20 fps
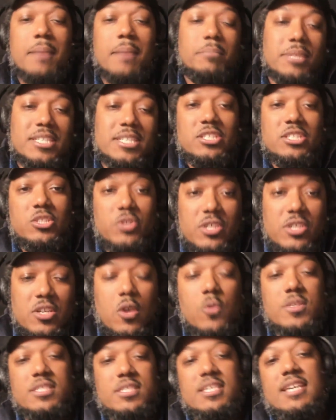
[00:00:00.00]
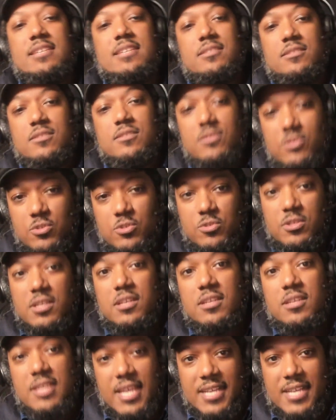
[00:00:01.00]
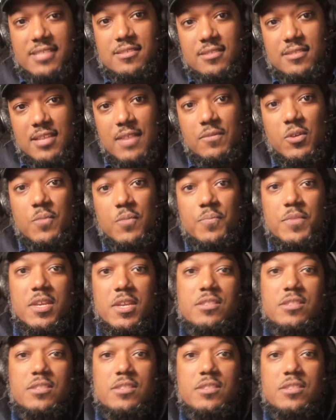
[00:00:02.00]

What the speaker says: but you can always get to the next level.